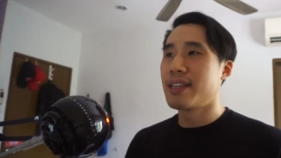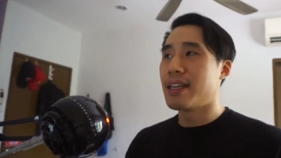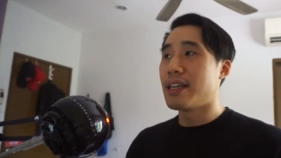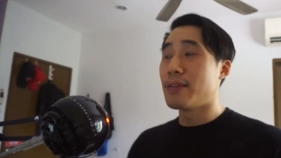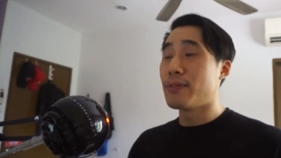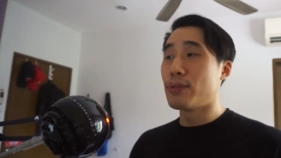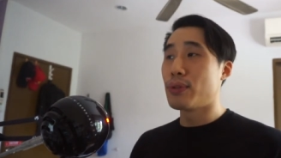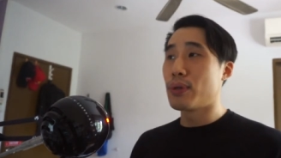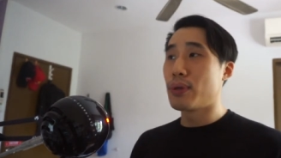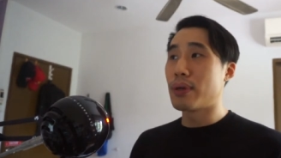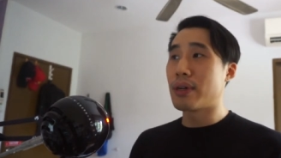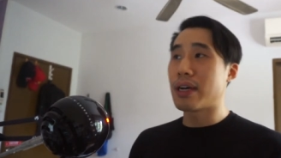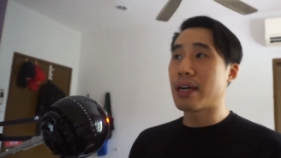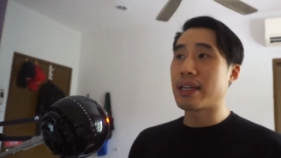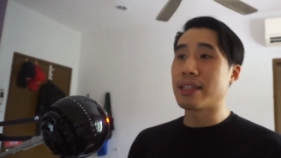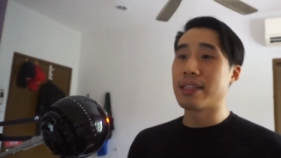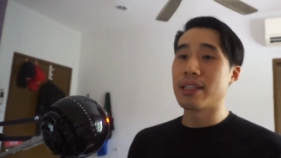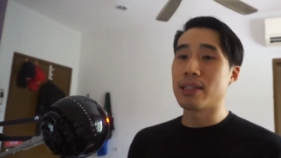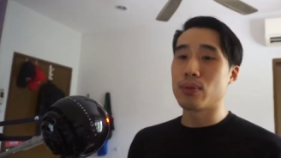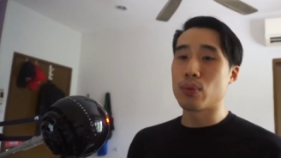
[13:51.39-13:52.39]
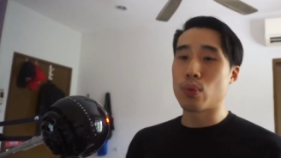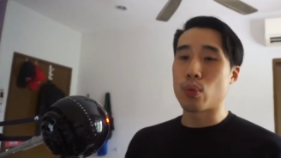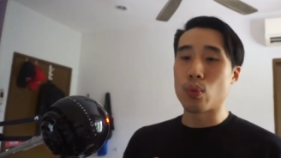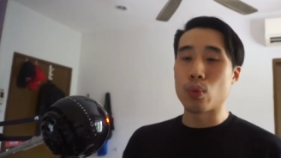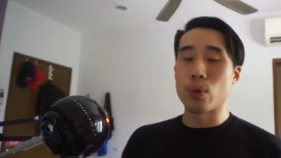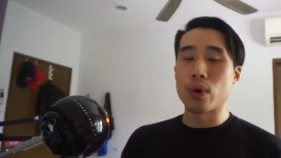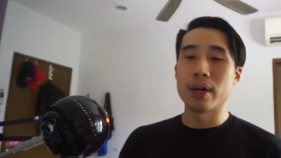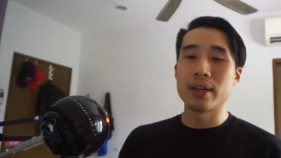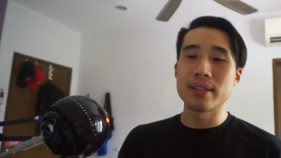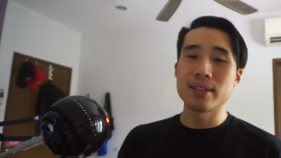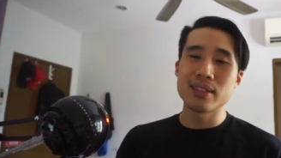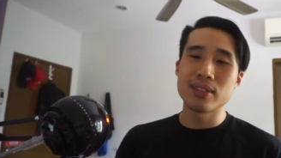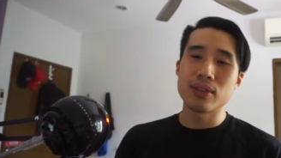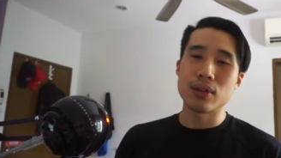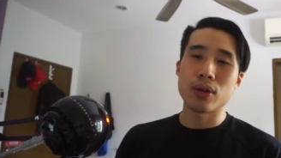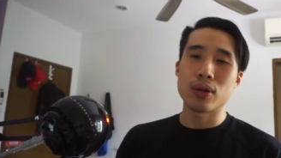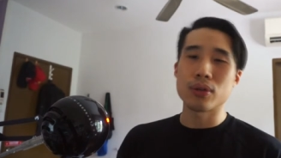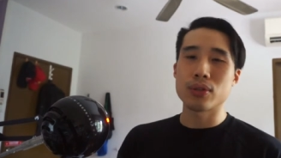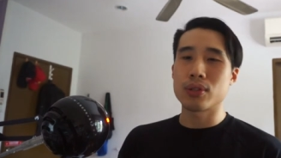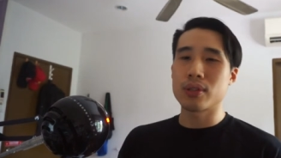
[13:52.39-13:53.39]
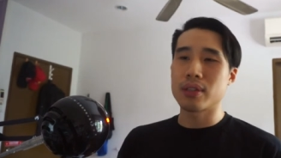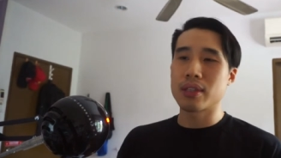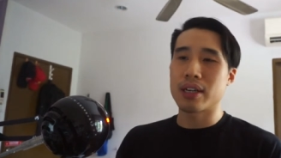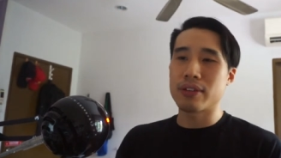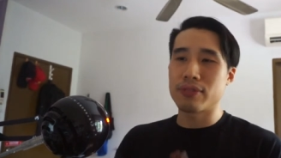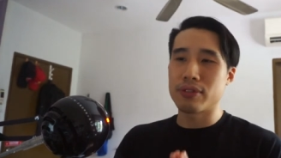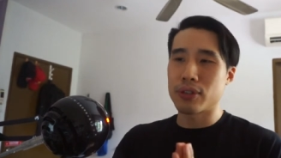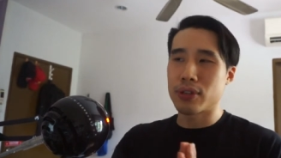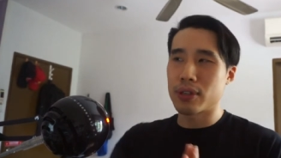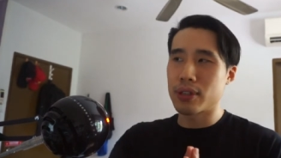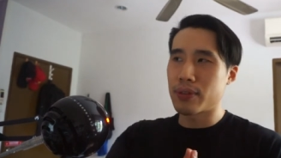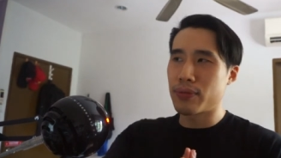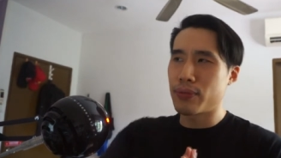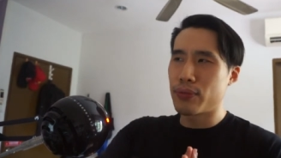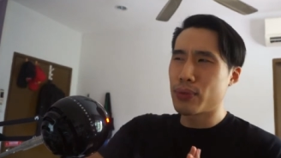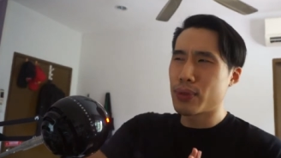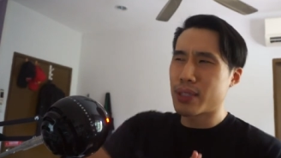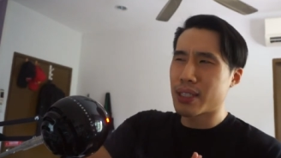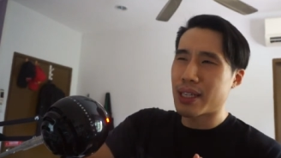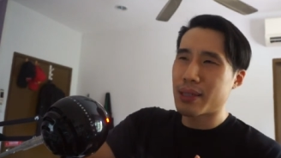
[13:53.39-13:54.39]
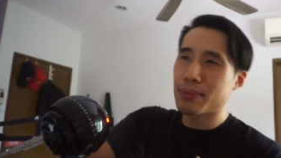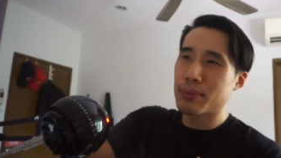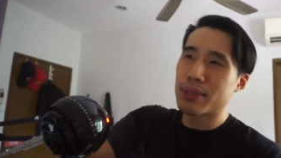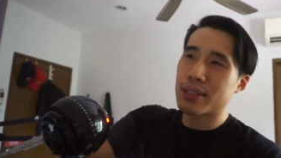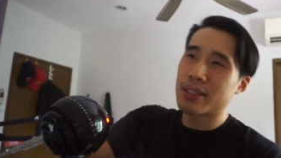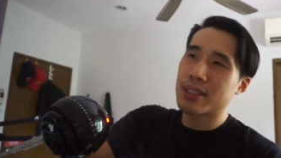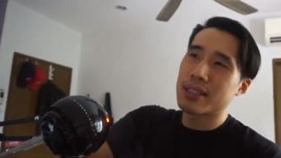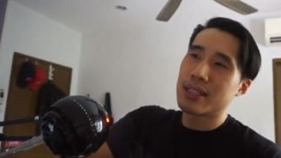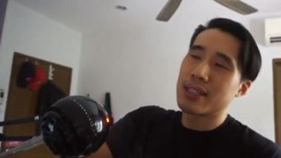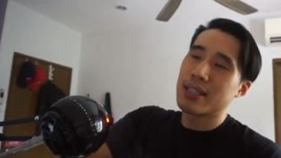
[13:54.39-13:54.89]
Even though I did one, or I recorded a few times,